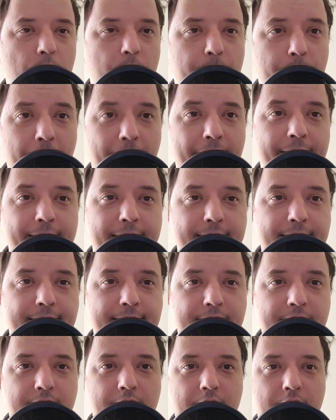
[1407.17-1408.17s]

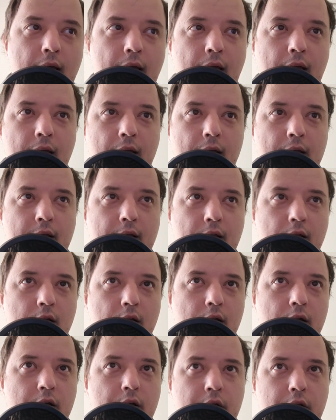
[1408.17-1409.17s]
practice, and
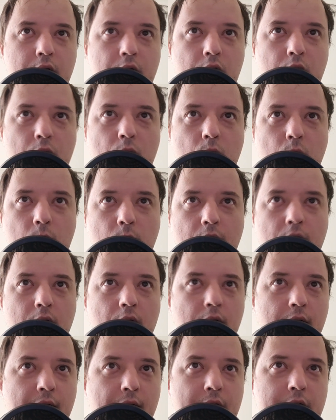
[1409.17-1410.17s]
you
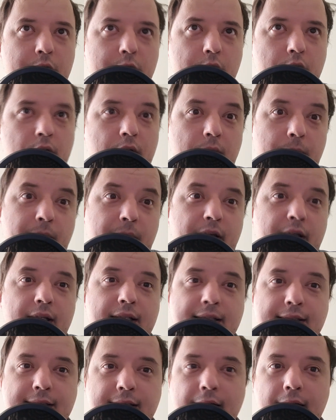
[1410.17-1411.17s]
will actually be
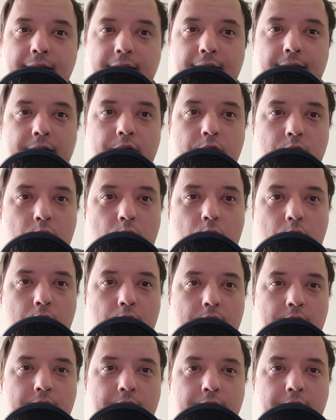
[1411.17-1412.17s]
excited to
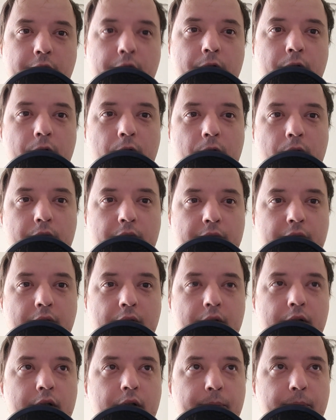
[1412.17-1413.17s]
hear
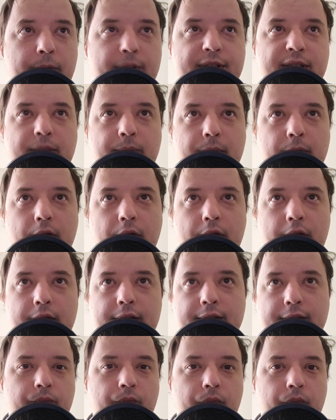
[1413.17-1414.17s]
the
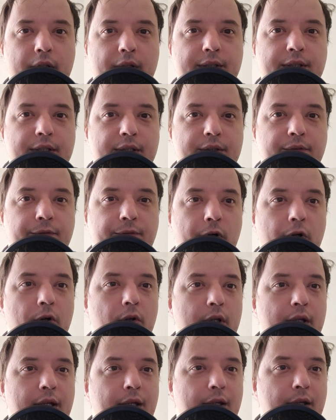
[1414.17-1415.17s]
possibilities. This is
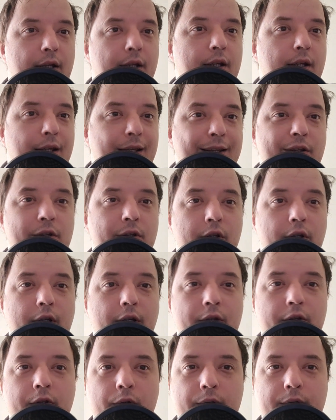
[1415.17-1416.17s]
fairly
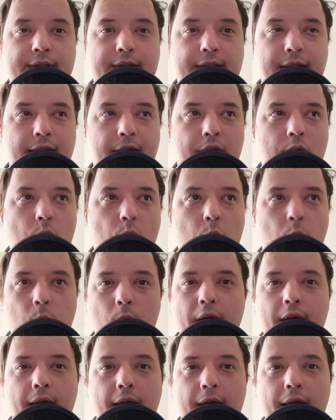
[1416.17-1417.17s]
interesting
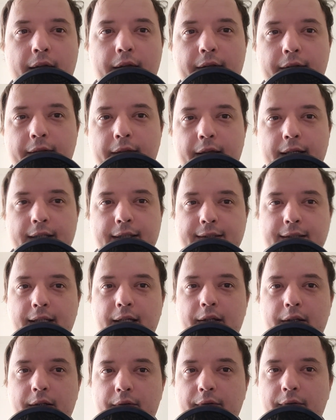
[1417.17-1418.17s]
way that things
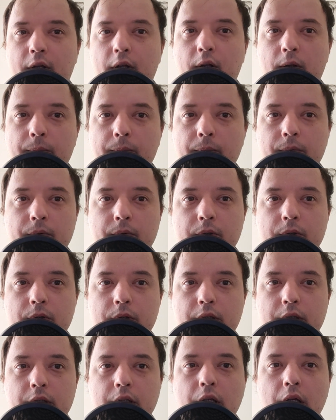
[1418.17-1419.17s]
can develop,
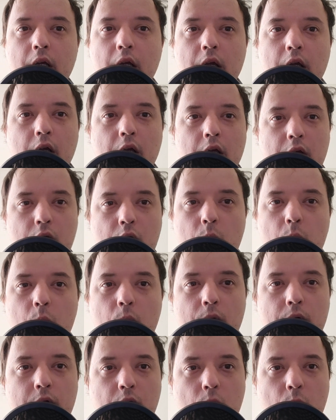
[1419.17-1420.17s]
right? You
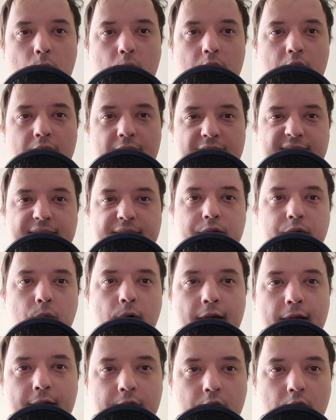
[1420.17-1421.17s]
will
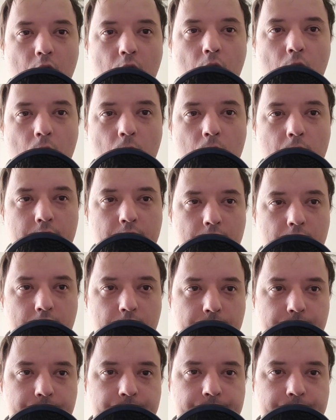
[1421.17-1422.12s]
extract all the